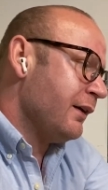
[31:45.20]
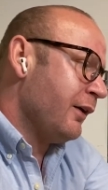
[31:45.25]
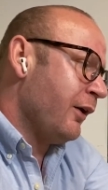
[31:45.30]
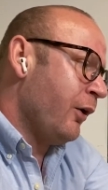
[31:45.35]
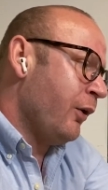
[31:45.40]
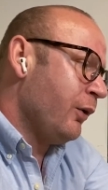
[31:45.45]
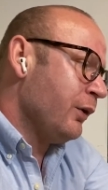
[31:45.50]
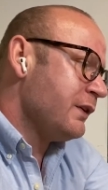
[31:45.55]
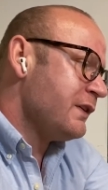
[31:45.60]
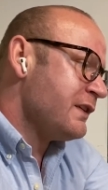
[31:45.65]

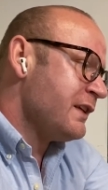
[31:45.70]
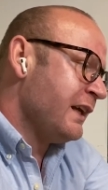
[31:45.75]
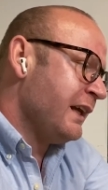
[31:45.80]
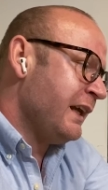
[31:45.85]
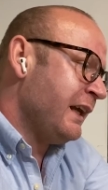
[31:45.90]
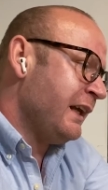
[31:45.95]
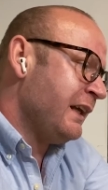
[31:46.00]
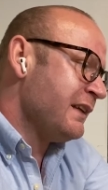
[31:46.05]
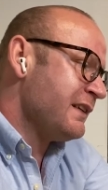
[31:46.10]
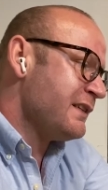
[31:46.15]
old
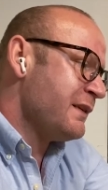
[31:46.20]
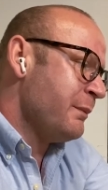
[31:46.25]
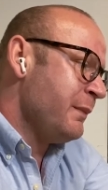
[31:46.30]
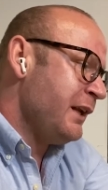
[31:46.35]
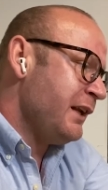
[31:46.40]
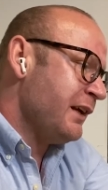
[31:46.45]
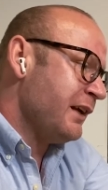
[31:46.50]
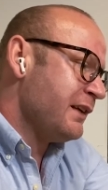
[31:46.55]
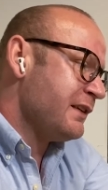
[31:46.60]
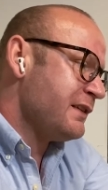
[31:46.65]
saying is the
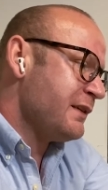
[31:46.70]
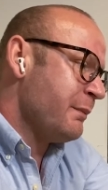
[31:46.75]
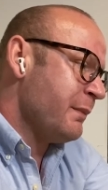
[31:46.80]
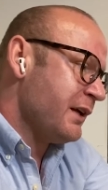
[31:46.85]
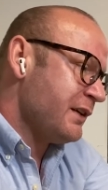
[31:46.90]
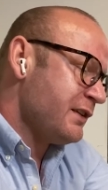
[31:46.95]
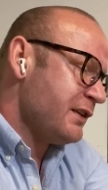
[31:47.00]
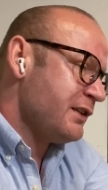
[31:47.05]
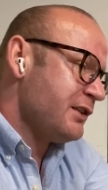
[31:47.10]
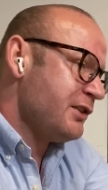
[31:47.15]
media is the
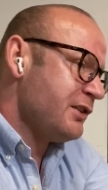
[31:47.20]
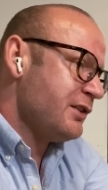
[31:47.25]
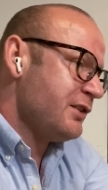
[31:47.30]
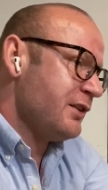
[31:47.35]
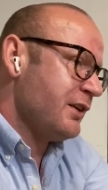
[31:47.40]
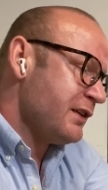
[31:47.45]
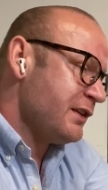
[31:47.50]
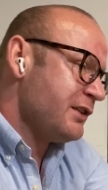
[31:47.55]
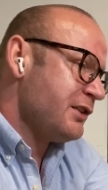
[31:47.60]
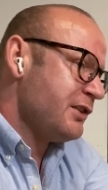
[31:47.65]

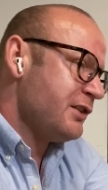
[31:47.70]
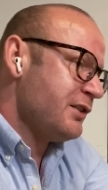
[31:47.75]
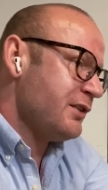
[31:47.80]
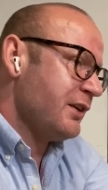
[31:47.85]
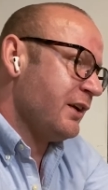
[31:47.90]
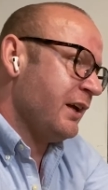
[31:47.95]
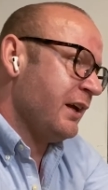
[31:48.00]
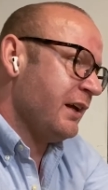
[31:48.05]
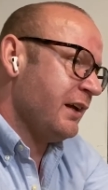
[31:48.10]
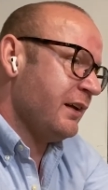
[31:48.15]
message,
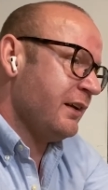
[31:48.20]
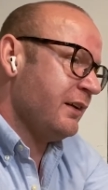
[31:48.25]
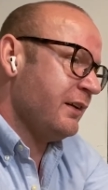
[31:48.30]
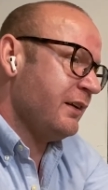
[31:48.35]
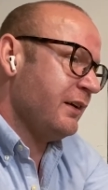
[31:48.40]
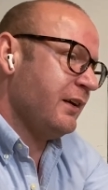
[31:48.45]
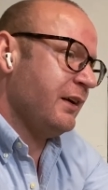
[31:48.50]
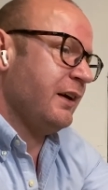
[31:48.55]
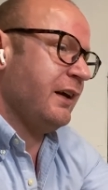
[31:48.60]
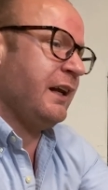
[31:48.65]
and
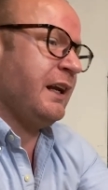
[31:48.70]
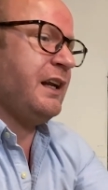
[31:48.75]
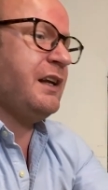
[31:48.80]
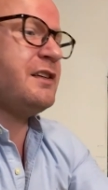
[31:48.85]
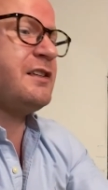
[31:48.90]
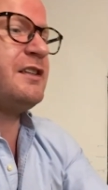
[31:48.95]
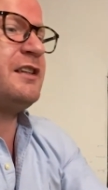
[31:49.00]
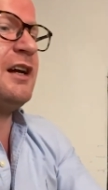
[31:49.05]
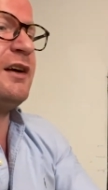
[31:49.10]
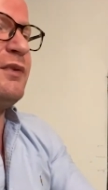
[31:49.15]
it
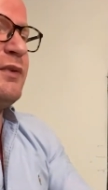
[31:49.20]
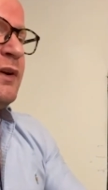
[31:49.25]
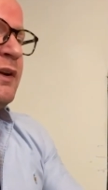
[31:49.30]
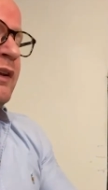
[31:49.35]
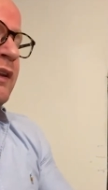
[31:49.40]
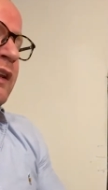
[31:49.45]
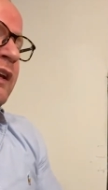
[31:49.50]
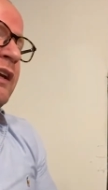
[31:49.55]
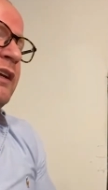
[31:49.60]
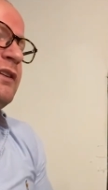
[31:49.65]
is
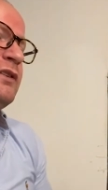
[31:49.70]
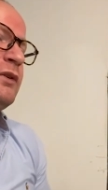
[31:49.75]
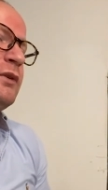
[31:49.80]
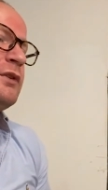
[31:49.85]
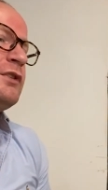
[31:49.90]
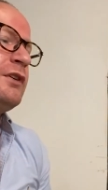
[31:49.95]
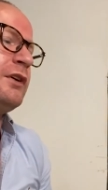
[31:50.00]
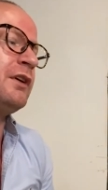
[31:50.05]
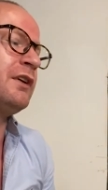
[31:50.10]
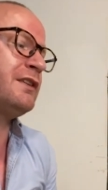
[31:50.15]
definitely to
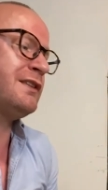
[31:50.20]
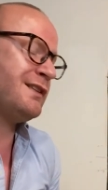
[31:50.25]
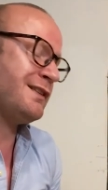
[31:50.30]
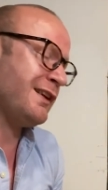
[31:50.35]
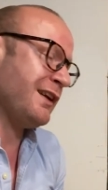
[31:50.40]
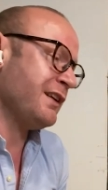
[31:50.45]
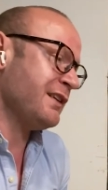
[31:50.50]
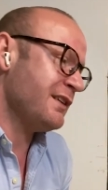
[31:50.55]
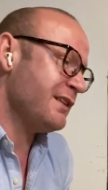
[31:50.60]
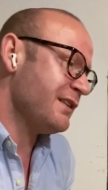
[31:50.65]
a certain
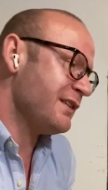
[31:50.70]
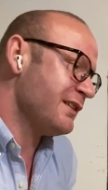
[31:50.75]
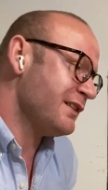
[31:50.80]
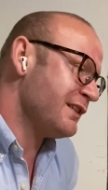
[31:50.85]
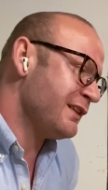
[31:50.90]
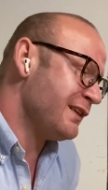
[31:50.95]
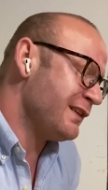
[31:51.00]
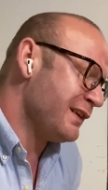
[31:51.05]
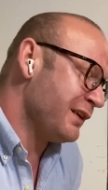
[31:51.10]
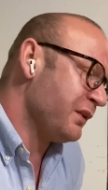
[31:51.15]
extent
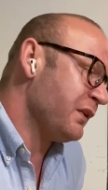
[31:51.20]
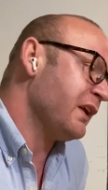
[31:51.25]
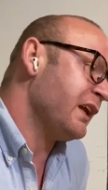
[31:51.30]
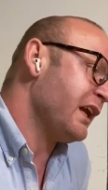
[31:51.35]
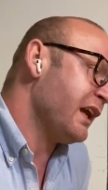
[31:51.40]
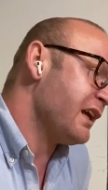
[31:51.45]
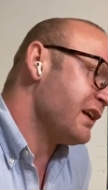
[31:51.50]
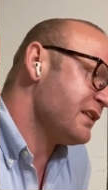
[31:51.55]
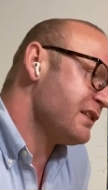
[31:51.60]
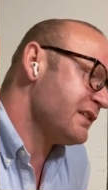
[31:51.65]
still the
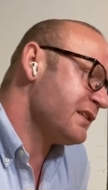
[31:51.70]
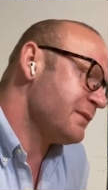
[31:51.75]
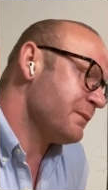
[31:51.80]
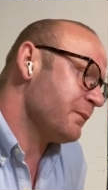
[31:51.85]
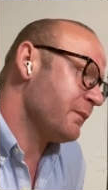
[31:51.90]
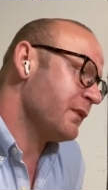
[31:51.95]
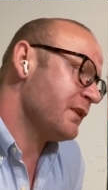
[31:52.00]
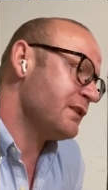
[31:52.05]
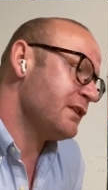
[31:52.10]
case.